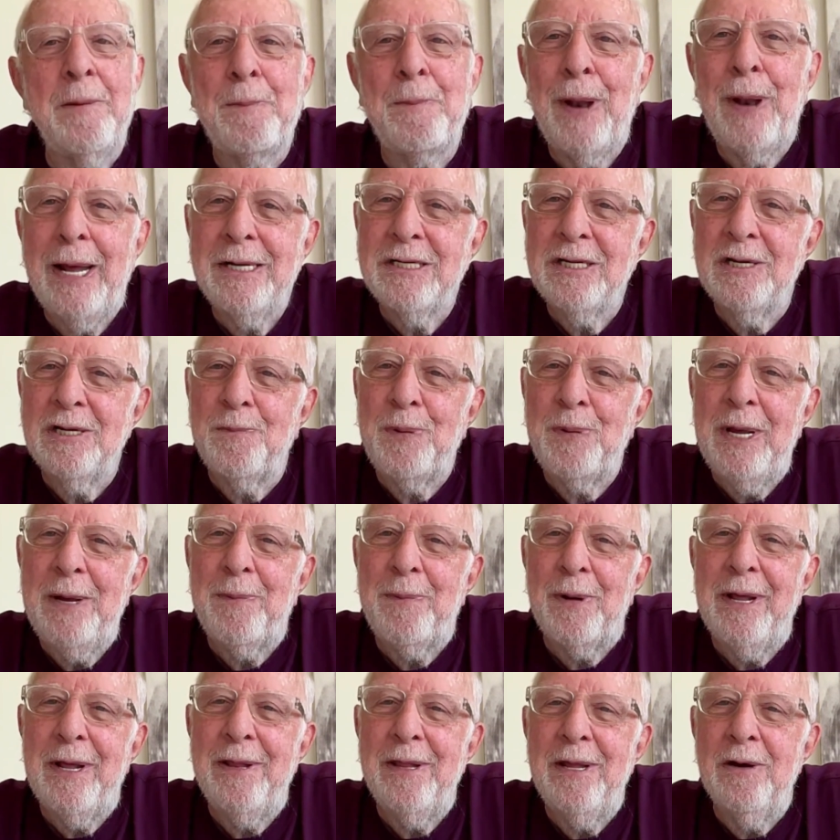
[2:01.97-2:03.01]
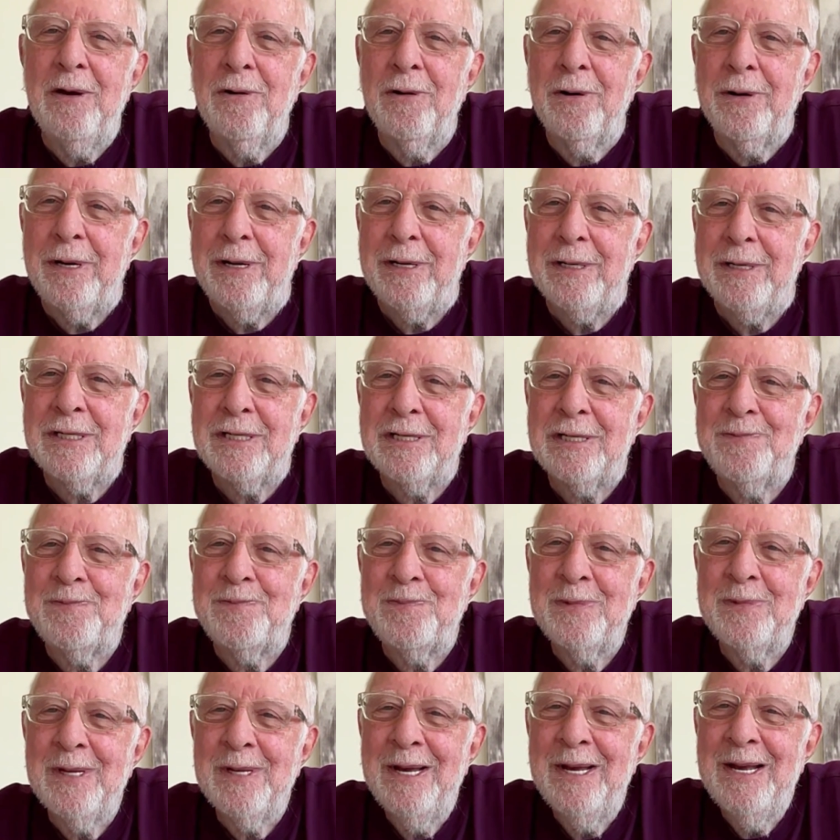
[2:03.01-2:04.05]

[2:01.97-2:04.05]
they planted people in the audience.